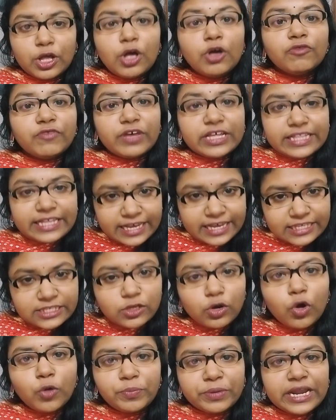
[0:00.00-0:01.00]
With his
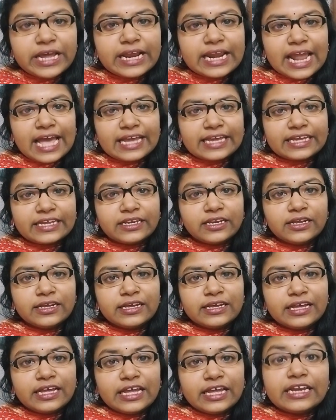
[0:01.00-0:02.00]
opening line,
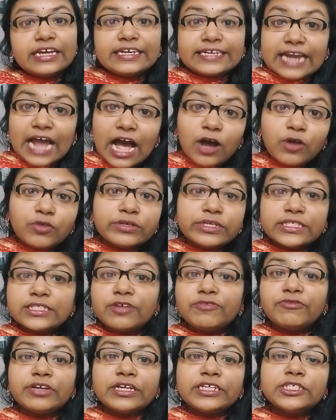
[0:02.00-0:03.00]
"Now is
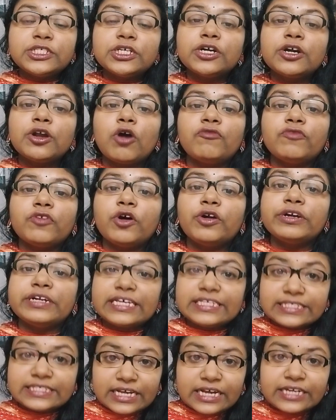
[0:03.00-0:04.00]
the winter of our
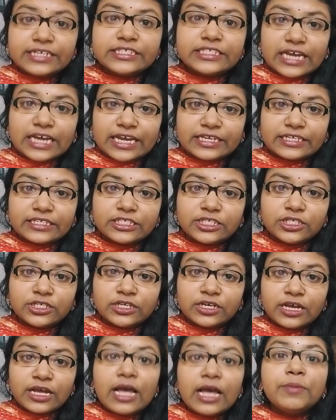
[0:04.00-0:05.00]
discontent,
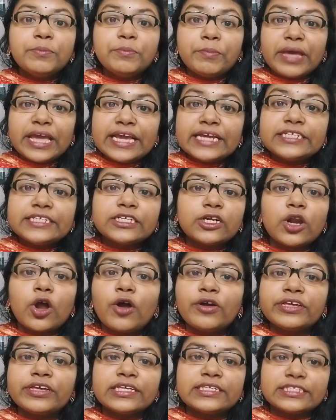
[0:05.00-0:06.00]
made
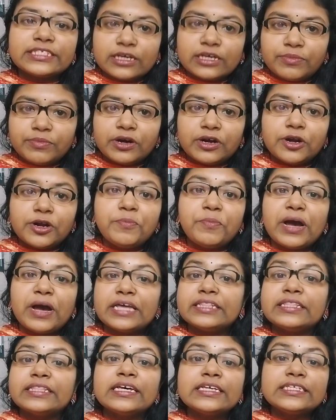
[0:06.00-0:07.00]
glorious summer
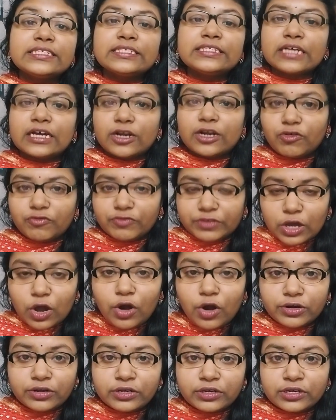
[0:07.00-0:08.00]
by this son of
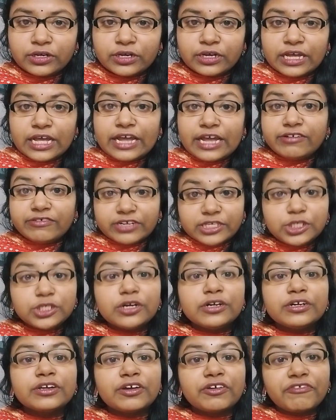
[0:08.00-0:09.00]
York,"
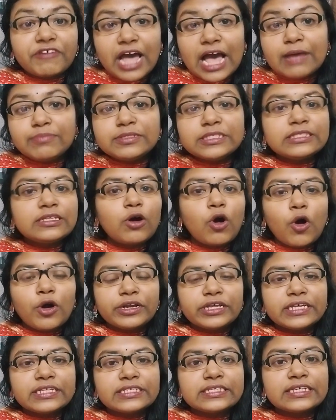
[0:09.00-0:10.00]
Richard grabs the
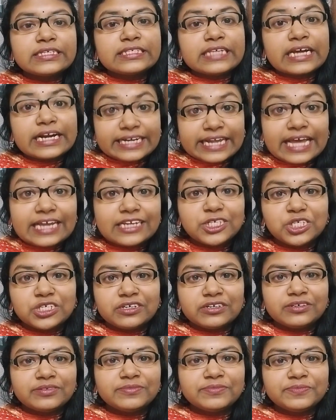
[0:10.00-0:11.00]
audience's
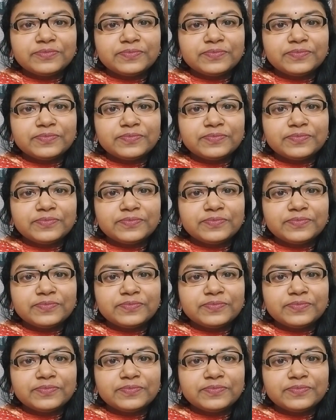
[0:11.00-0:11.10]
attention.